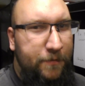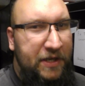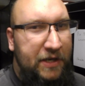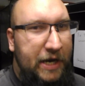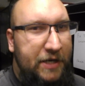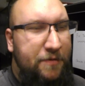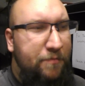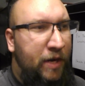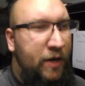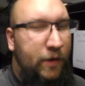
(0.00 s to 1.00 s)
that you guys
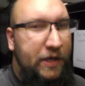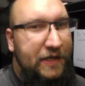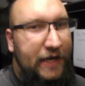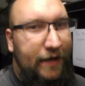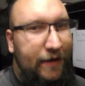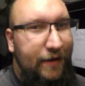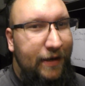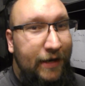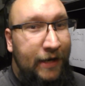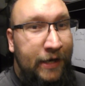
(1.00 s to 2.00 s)
might want to see.
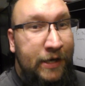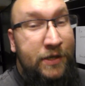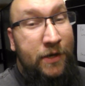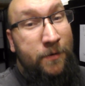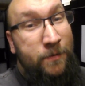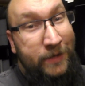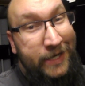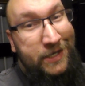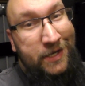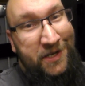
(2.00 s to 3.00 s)
So
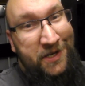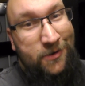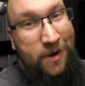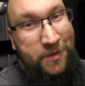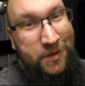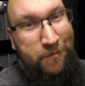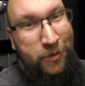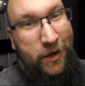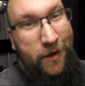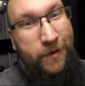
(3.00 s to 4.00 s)
links in the description
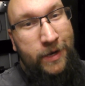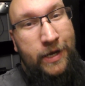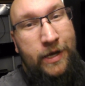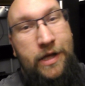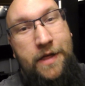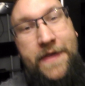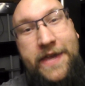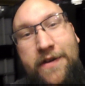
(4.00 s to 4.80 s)
below. Thank you